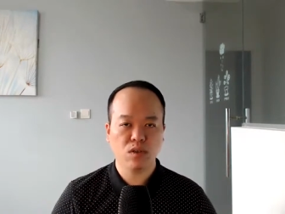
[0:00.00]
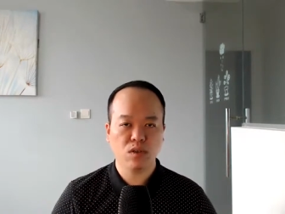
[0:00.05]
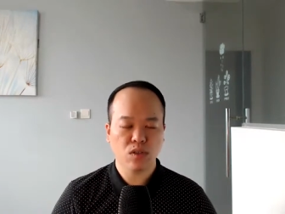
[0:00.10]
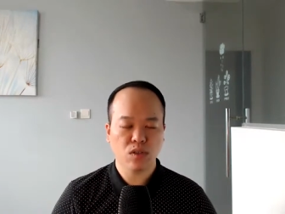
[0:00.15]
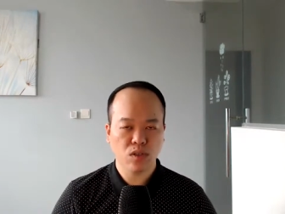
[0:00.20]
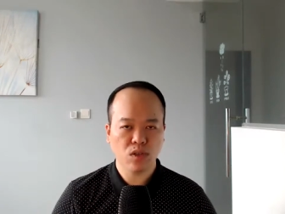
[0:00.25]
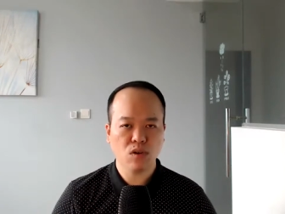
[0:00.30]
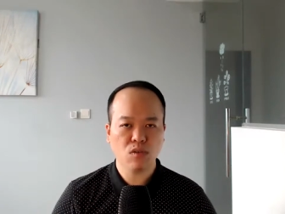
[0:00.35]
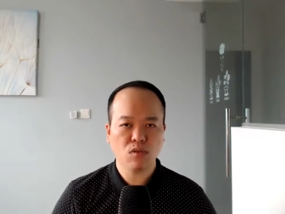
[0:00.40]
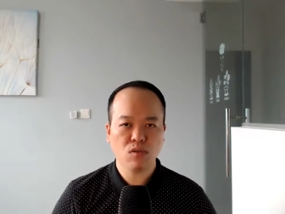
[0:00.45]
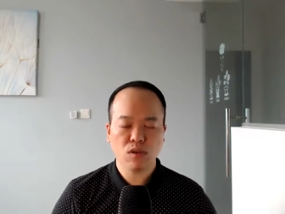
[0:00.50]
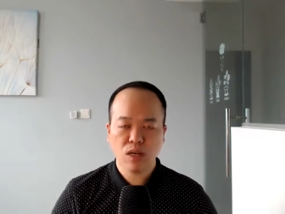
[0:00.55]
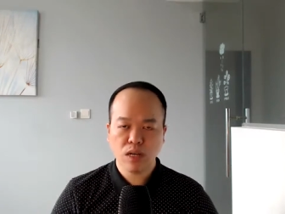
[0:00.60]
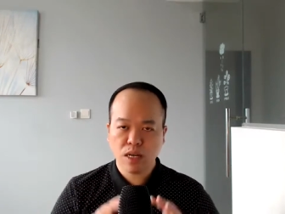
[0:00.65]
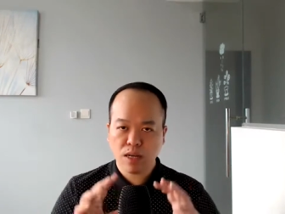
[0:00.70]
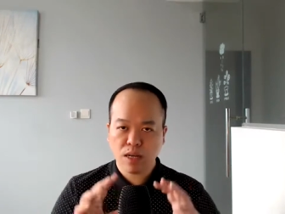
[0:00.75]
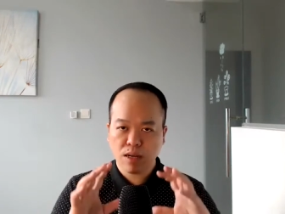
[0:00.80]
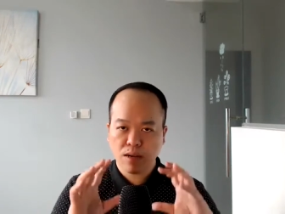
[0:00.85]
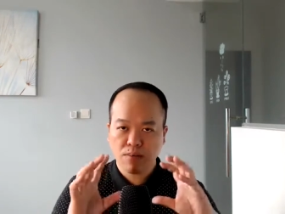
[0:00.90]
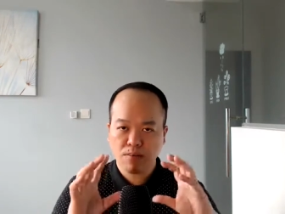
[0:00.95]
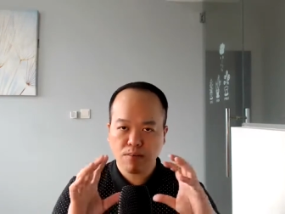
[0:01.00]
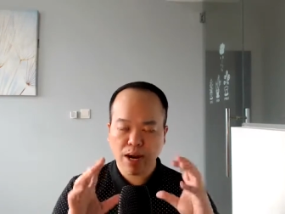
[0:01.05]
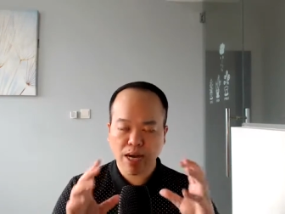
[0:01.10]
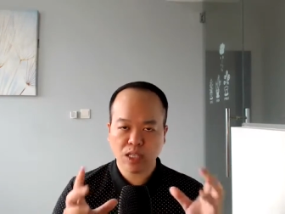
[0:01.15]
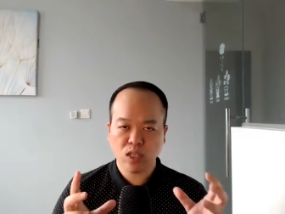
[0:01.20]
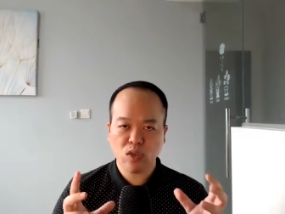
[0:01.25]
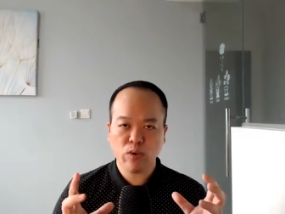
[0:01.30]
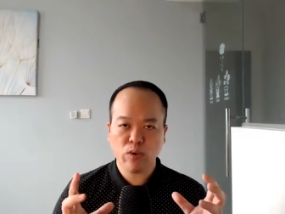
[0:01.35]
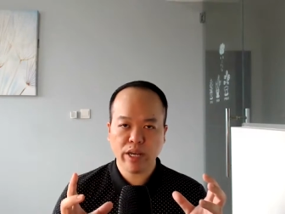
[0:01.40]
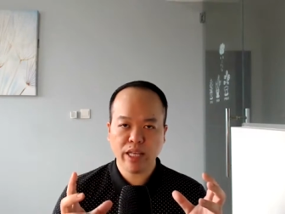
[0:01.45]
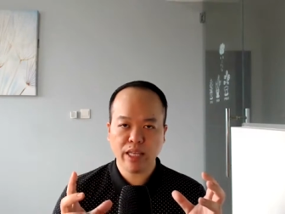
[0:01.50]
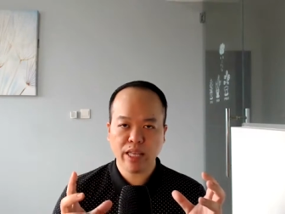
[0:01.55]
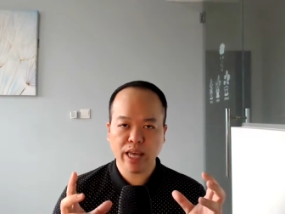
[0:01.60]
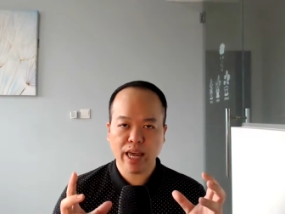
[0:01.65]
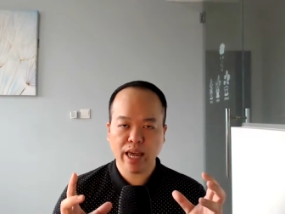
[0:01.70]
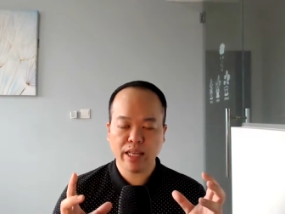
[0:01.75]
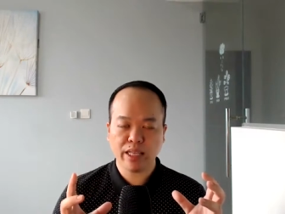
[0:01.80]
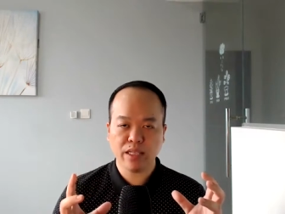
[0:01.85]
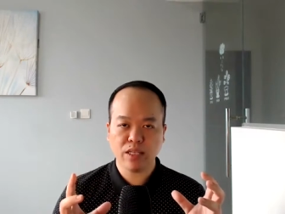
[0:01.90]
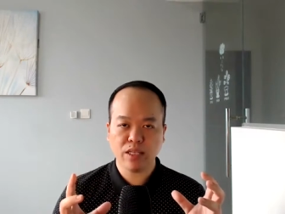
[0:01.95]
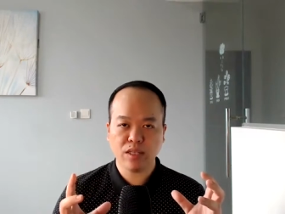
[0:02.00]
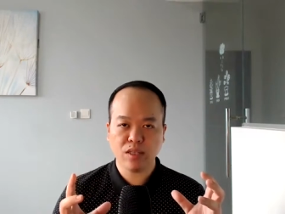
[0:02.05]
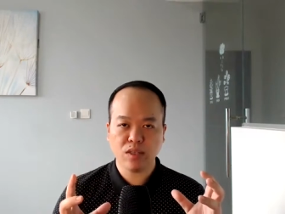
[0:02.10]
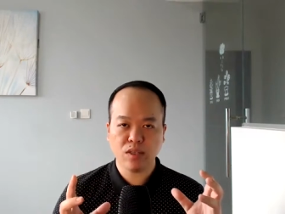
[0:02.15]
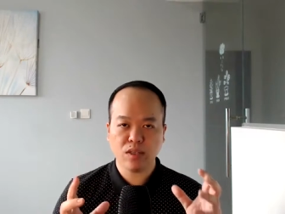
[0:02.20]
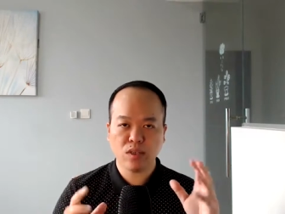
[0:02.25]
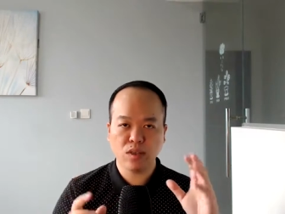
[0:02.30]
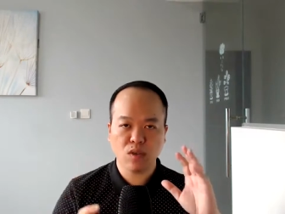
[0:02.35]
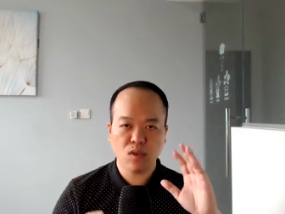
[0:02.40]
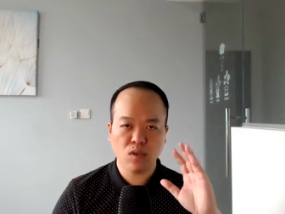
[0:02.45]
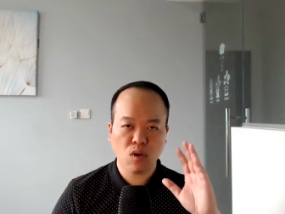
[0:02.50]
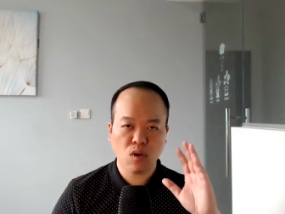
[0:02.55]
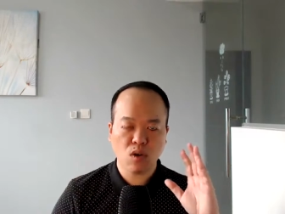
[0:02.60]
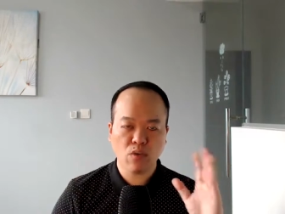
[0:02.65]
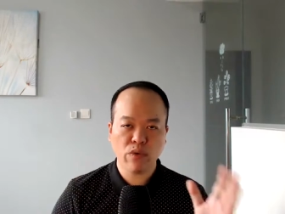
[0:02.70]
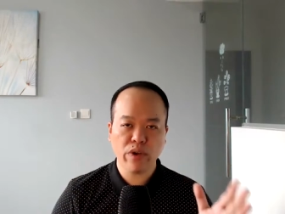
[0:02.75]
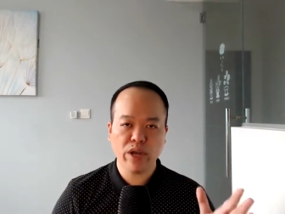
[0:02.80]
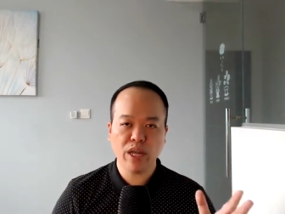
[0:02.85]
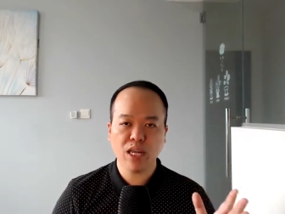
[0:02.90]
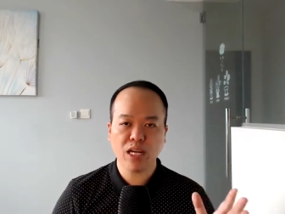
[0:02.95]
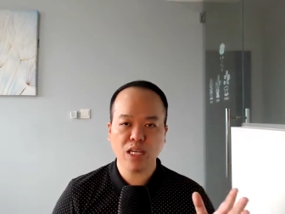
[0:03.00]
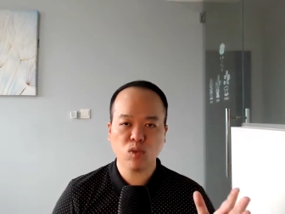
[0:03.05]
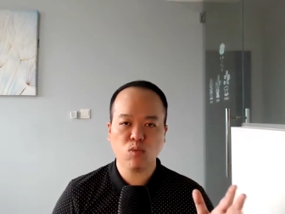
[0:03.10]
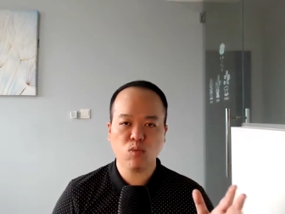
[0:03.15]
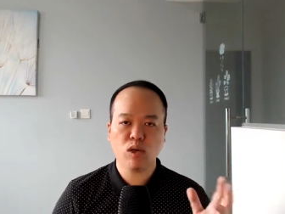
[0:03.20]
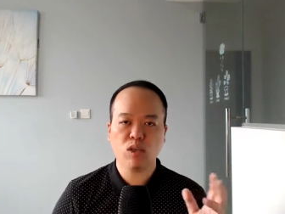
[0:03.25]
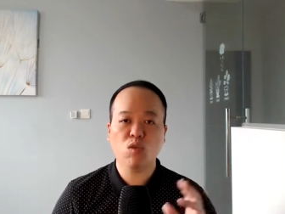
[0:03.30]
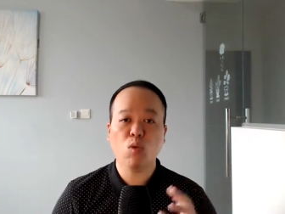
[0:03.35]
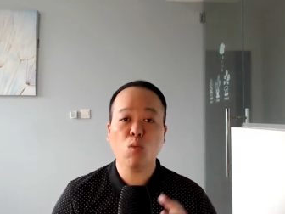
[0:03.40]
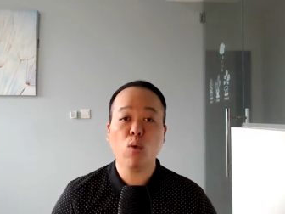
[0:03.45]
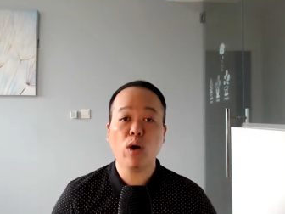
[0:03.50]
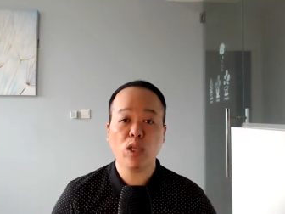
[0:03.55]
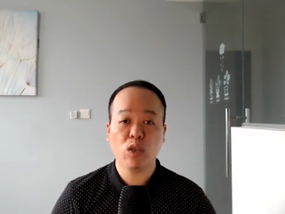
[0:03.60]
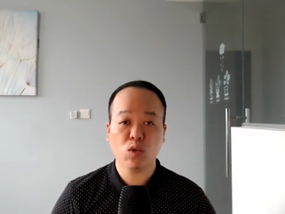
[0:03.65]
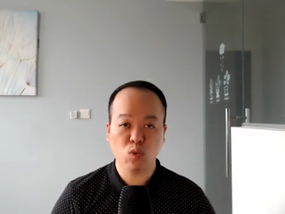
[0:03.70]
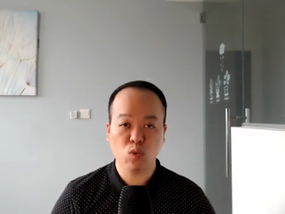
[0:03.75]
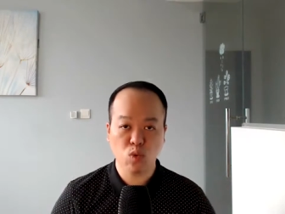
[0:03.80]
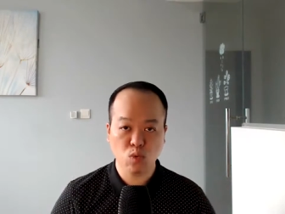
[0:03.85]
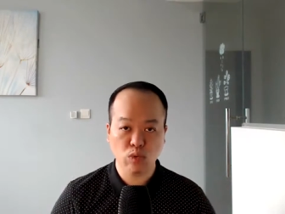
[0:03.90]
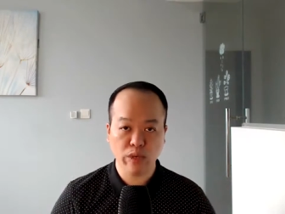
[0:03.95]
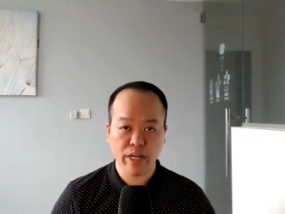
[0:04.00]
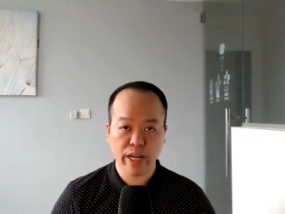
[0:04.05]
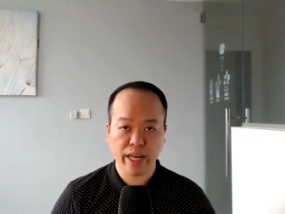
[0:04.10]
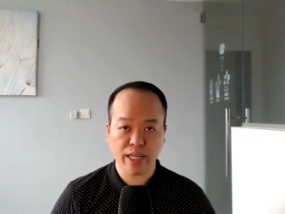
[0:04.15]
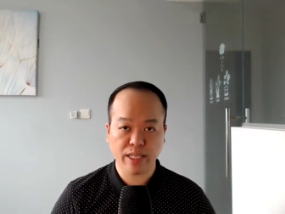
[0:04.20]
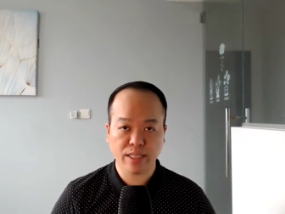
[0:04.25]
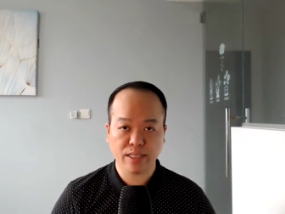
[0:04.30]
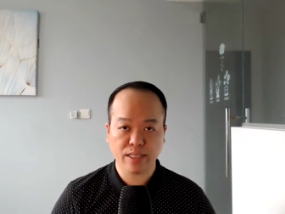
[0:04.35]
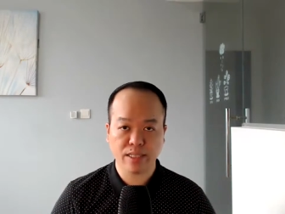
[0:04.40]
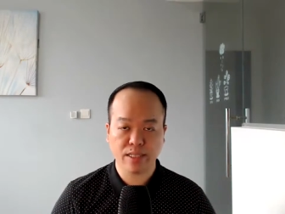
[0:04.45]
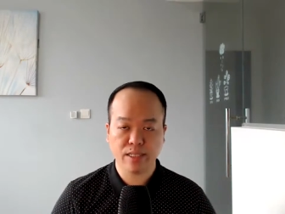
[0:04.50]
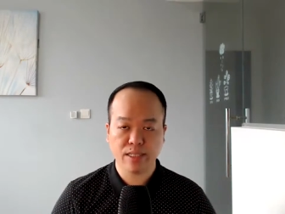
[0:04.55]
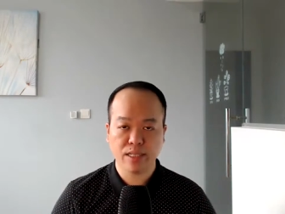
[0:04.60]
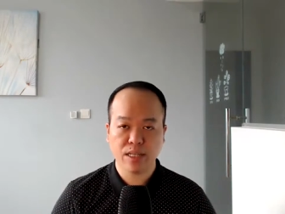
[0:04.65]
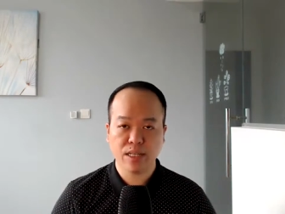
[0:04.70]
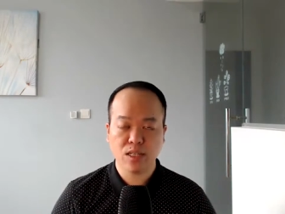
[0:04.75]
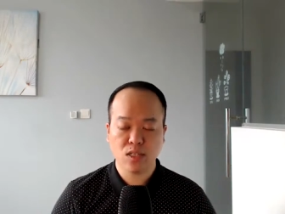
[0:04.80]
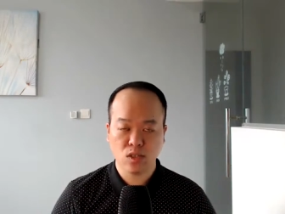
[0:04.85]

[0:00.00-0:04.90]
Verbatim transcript: So by doing that, your readers will know what to do next.